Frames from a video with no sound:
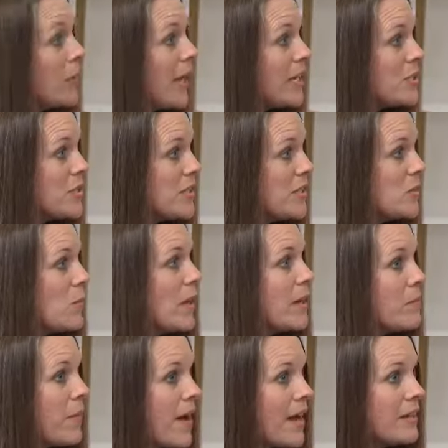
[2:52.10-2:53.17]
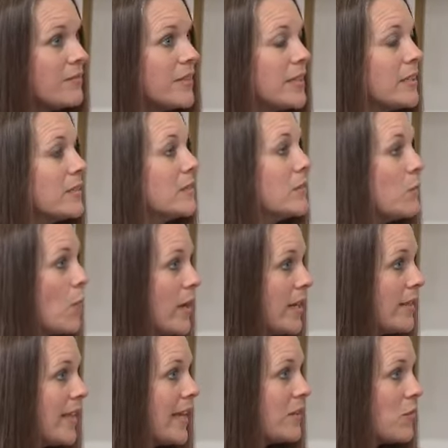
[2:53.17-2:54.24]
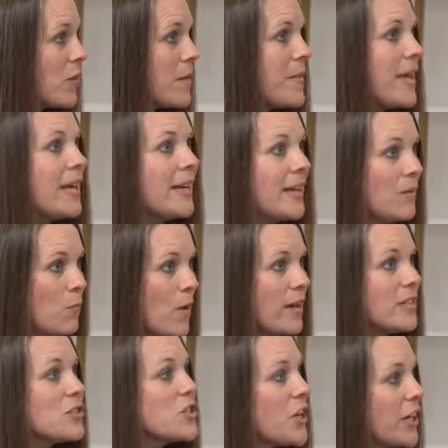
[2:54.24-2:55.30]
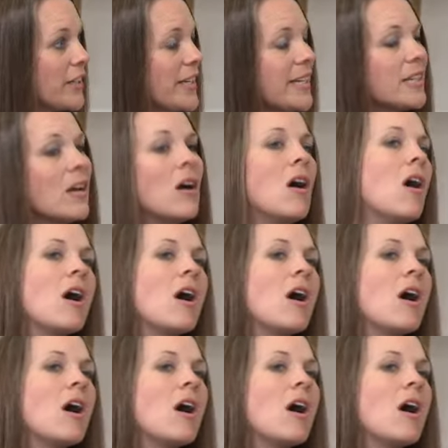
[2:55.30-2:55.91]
locations, one in Pineville, one in Lake Norman, and one in Charlotte.